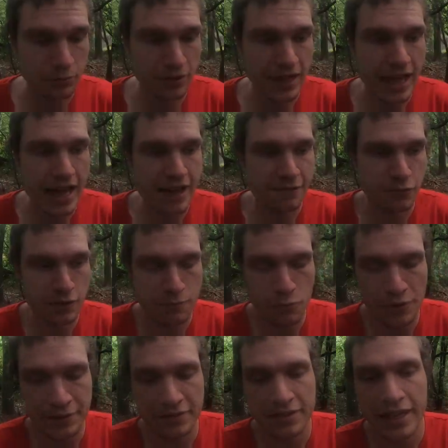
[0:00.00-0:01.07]
up to the halfway
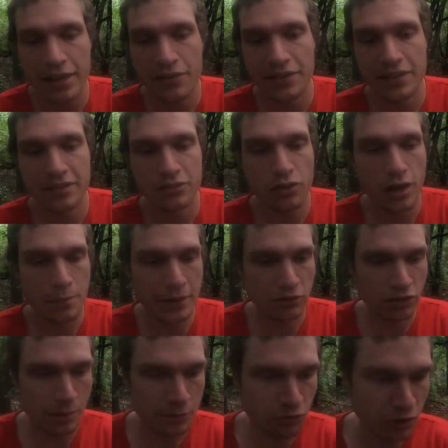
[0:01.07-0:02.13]
points now in the Sky Bet
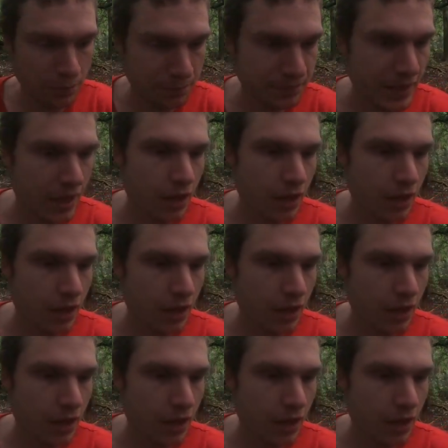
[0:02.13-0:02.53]
Championship.